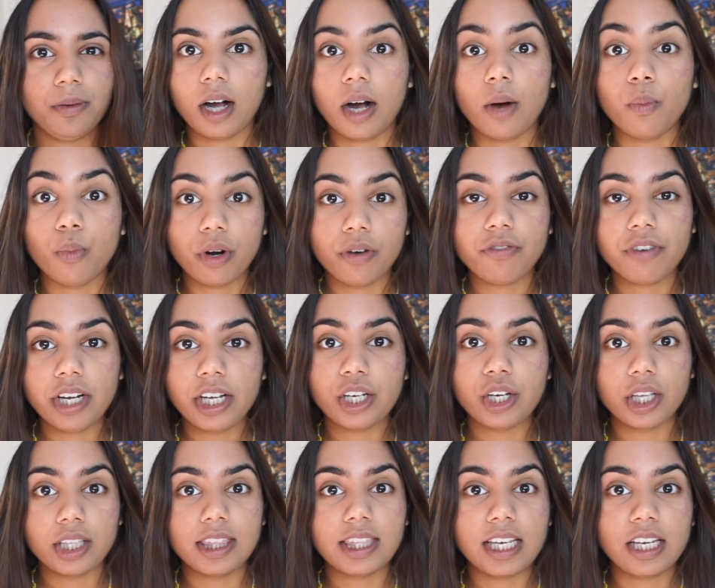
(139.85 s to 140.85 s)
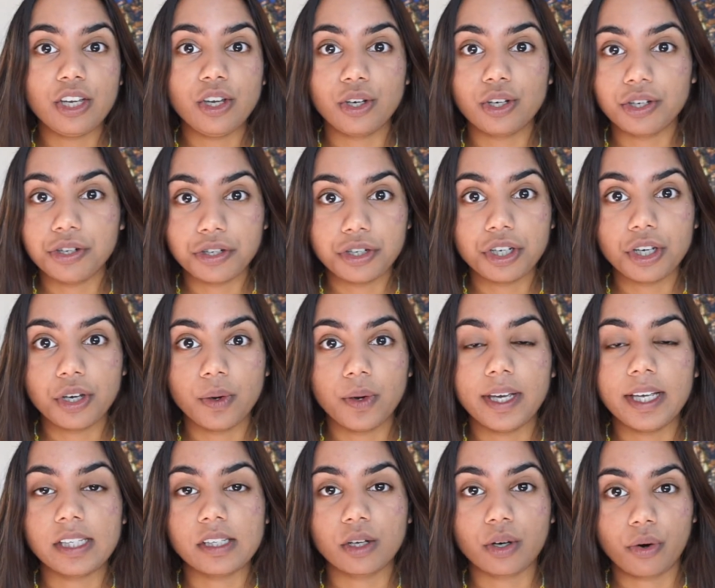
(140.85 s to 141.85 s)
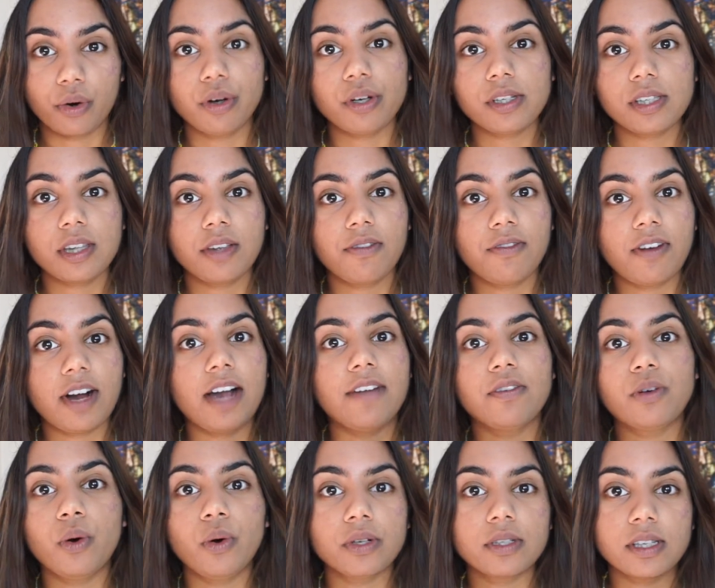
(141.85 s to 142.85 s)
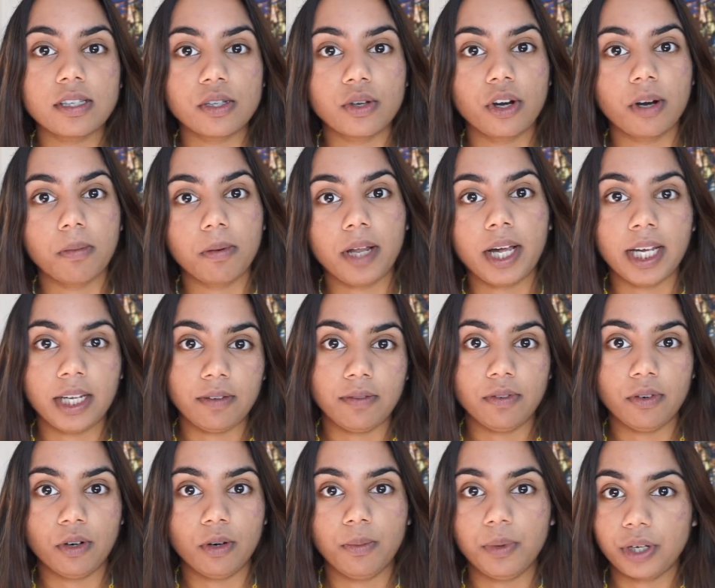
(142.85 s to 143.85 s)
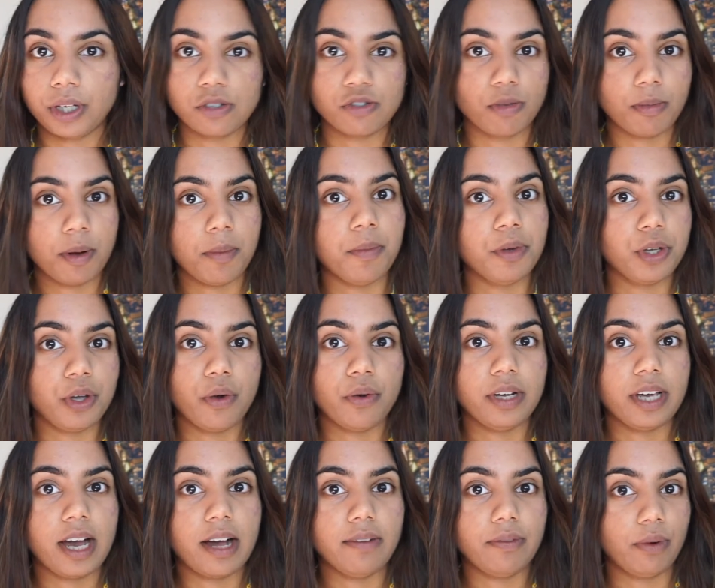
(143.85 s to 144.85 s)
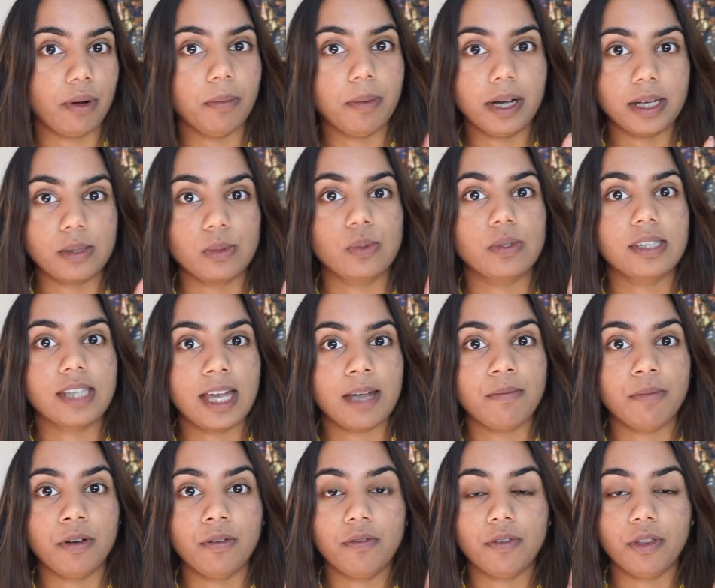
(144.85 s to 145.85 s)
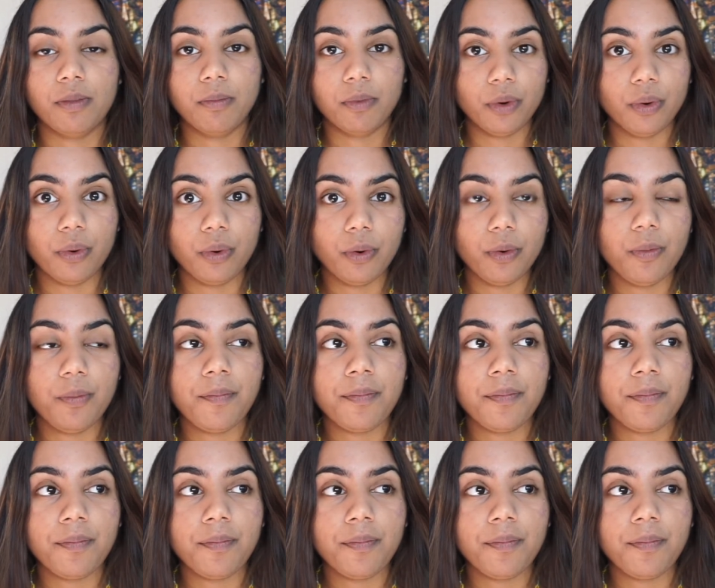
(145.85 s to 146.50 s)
And one really good thing you can do is across the 5 courses you're applying for, because remember you only have one personal statement for them all,